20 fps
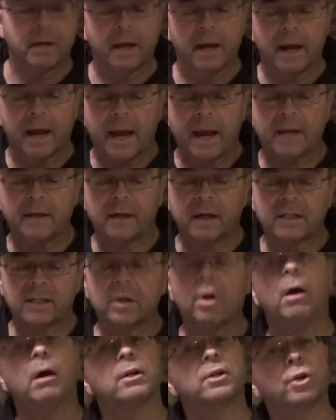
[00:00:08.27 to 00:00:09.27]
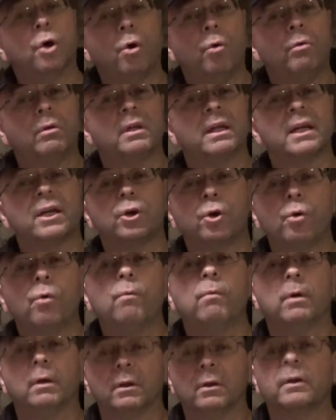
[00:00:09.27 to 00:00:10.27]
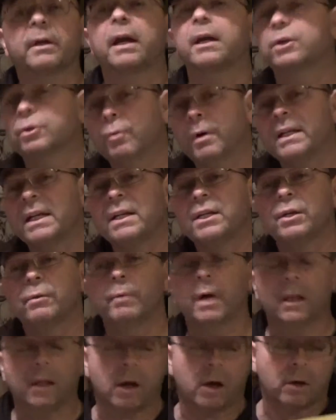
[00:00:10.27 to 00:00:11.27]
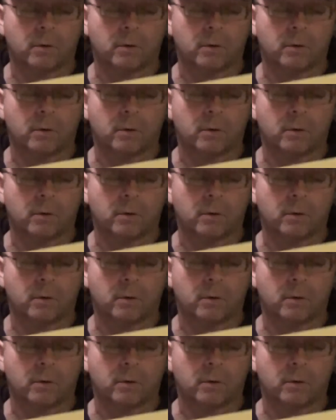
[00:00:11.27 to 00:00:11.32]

and I saw a totally cool looking 22LR